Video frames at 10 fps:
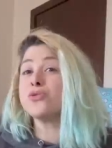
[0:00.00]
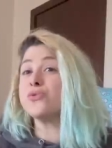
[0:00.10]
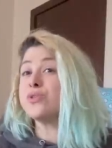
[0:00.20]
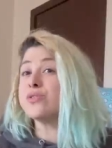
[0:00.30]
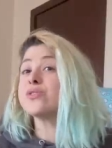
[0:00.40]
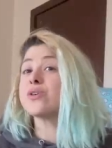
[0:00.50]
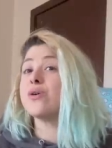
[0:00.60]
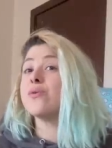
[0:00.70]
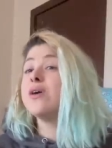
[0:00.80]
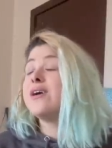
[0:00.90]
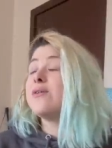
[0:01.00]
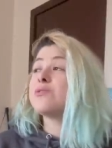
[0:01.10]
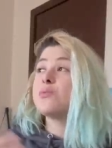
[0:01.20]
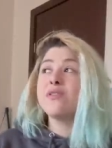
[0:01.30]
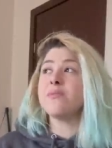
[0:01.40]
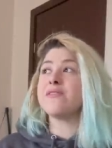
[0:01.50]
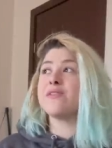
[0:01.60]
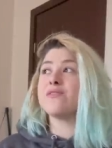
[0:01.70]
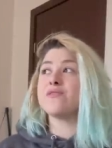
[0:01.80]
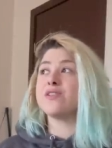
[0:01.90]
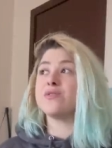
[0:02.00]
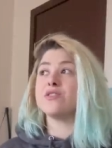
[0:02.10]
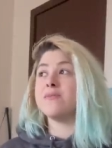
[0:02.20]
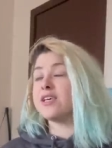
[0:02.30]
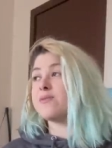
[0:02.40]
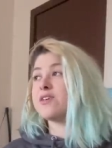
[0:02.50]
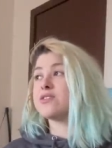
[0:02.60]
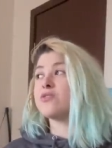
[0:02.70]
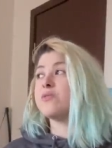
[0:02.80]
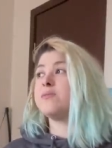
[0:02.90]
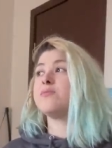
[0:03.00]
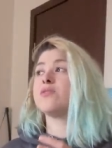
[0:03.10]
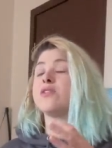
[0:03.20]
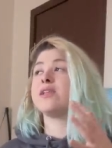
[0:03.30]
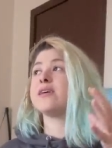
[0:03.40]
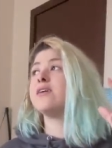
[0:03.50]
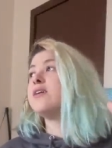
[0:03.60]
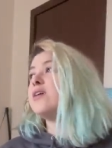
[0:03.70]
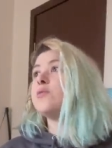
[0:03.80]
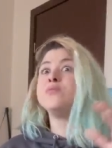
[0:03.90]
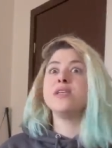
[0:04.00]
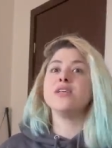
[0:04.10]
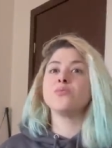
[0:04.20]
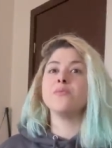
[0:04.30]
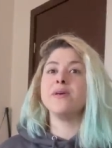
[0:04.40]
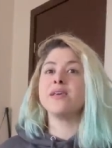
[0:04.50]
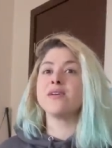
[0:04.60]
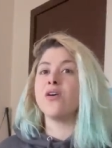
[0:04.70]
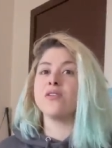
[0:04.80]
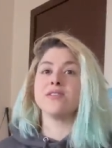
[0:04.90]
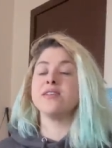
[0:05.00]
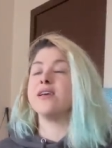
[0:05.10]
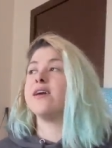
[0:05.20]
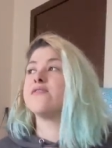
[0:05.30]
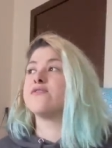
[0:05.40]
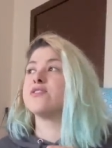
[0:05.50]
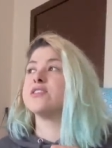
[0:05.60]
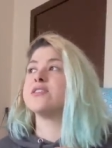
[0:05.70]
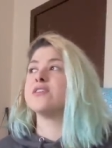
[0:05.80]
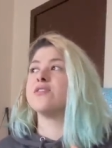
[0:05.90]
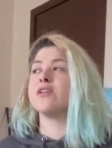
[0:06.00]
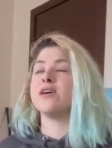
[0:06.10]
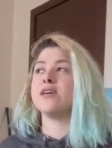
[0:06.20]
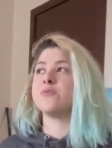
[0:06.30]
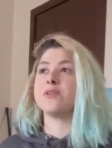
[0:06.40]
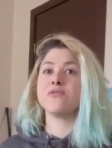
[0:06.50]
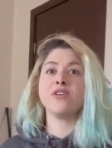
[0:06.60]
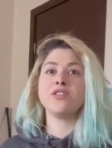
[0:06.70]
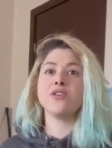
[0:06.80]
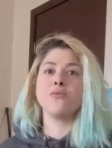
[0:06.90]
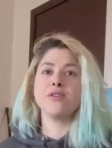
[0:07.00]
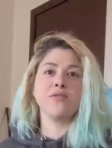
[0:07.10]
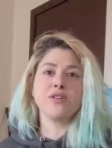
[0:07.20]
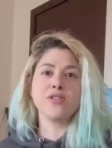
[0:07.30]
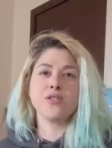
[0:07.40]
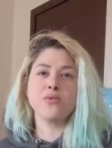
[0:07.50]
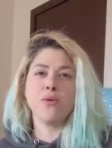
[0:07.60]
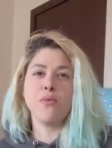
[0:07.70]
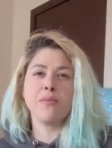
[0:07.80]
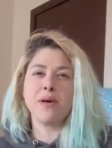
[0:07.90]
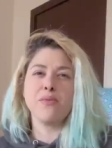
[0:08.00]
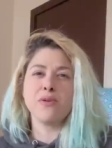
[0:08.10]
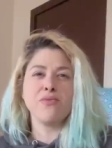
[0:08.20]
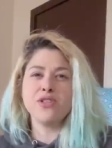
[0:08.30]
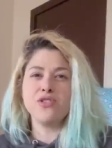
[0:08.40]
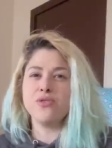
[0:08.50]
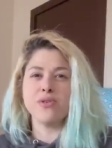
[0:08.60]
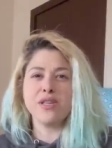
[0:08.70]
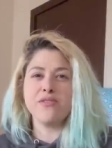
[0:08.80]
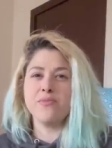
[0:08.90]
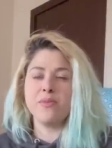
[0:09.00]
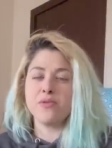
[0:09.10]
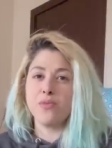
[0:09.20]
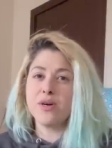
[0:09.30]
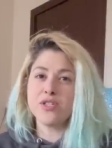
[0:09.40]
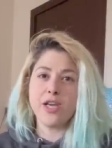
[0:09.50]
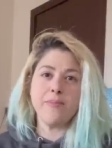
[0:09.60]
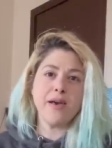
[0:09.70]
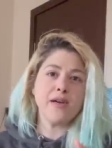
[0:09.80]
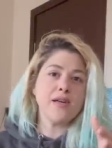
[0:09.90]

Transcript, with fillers: two years ago. It was one of my favorite videos to make because so many people are like obsessed with making art in every single aspect ratio when you could just do a one by one ratio and give people one JPEG.